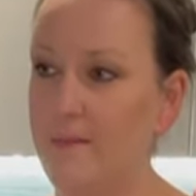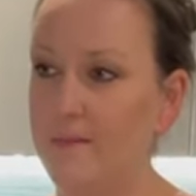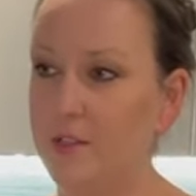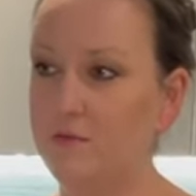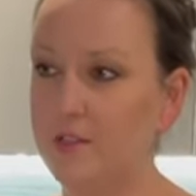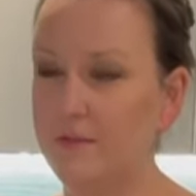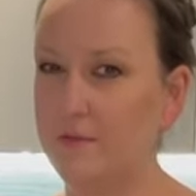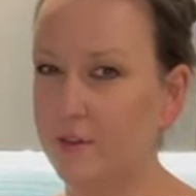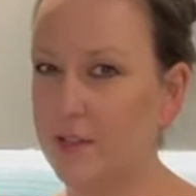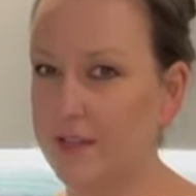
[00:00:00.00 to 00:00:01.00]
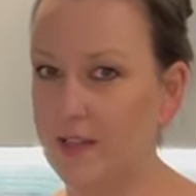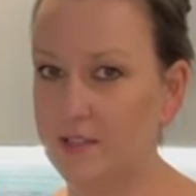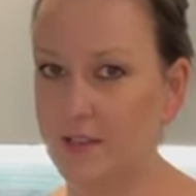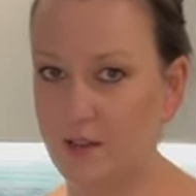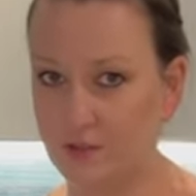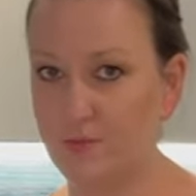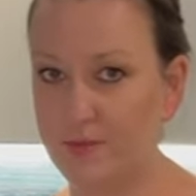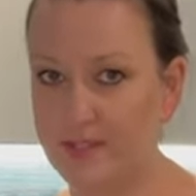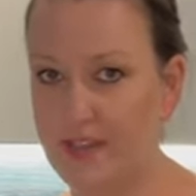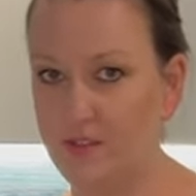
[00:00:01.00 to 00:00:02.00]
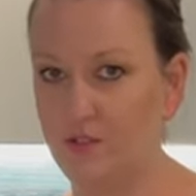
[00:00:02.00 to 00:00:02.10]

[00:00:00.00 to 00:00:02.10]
you never really get 100%